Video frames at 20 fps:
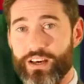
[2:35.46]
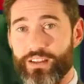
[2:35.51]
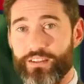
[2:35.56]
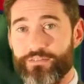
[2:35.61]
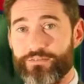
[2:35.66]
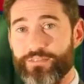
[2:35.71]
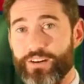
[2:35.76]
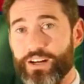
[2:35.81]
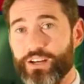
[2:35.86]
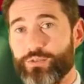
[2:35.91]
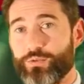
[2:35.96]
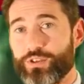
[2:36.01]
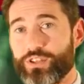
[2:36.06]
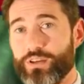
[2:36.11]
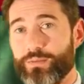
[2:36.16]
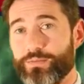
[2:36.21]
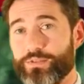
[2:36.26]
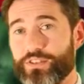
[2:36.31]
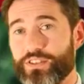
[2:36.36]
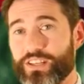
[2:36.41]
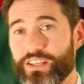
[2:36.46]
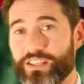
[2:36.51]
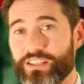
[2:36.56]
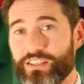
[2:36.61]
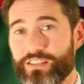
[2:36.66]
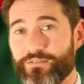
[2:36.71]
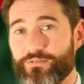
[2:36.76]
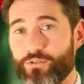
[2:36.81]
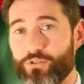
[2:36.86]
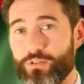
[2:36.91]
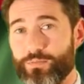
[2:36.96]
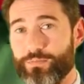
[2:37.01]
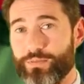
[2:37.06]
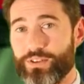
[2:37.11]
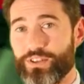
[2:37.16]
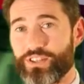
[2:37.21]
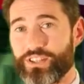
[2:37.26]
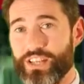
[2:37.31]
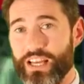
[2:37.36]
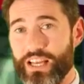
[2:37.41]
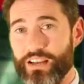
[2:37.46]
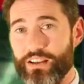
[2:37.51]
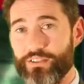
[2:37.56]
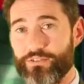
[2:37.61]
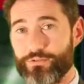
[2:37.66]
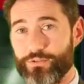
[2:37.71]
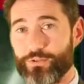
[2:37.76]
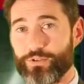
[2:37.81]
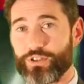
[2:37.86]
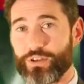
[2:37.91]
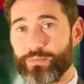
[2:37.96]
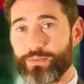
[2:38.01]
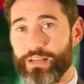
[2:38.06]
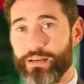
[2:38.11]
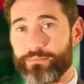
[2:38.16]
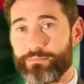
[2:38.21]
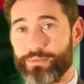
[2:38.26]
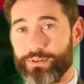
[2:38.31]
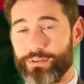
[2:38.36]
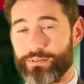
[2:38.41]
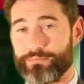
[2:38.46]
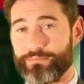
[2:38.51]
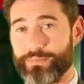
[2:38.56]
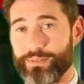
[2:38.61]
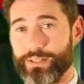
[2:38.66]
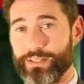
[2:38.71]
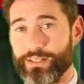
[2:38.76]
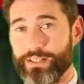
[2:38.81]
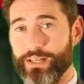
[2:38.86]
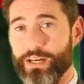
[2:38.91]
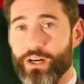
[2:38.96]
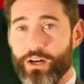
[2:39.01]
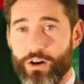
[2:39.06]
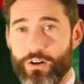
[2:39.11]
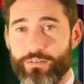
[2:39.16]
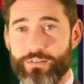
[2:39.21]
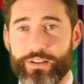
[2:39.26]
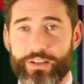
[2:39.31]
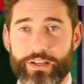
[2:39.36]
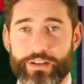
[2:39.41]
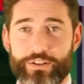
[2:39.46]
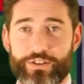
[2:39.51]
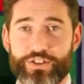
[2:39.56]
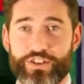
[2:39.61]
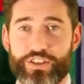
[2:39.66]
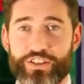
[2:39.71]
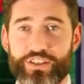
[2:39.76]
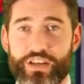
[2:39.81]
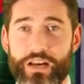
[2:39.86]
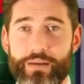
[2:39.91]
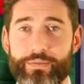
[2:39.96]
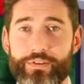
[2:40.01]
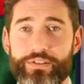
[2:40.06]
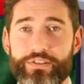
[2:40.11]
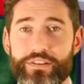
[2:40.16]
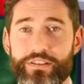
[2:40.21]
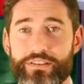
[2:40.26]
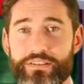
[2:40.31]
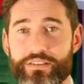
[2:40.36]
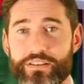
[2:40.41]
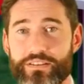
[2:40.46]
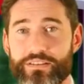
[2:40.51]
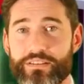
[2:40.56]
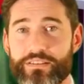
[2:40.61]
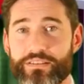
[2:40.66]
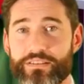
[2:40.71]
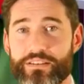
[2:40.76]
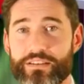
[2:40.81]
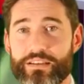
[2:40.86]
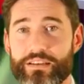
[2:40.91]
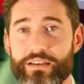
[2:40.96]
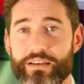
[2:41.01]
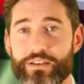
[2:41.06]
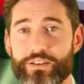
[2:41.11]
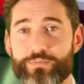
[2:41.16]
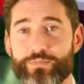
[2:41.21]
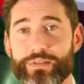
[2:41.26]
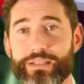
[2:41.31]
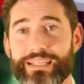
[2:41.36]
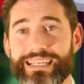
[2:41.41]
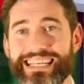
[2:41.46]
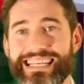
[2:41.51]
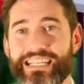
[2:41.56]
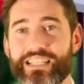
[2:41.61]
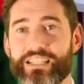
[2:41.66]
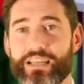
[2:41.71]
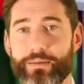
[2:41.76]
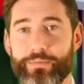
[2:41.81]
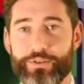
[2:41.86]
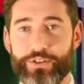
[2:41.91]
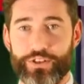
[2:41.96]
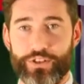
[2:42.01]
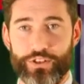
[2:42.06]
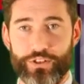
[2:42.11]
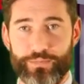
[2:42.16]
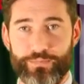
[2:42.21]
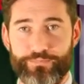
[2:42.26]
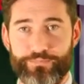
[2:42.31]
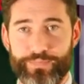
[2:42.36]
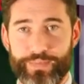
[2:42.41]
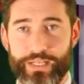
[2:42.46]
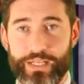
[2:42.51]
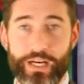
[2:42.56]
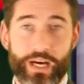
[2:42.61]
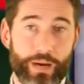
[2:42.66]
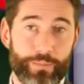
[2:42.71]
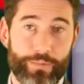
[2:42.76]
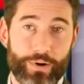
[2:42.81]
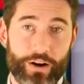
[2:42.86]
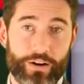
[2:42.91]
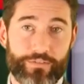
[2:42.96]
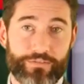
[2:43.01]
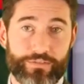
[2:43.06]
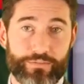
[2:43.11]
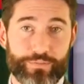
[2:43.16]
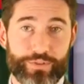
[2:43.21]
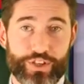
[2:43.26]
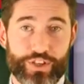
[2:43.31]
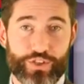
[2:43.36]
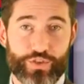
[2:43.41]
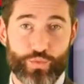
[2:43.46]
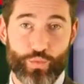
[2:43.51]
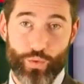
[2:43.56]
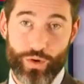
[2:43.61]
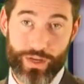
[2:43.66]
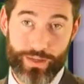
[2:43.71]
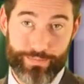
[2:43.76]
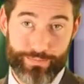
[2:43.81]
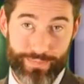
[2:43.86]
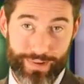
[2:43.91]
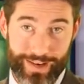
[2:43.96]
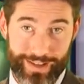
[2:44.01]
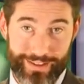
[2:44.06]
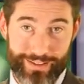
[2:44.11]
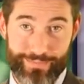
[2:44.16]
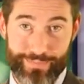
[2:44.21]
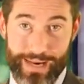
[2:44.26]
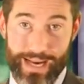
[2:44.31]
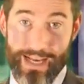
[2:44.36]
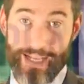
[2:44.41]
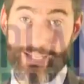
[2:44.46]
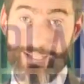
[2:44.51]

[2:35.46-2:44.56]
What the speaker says: the fund was up 64% through September. Over the years, Simons' consistency has been exceptional. Apart from just 1 month back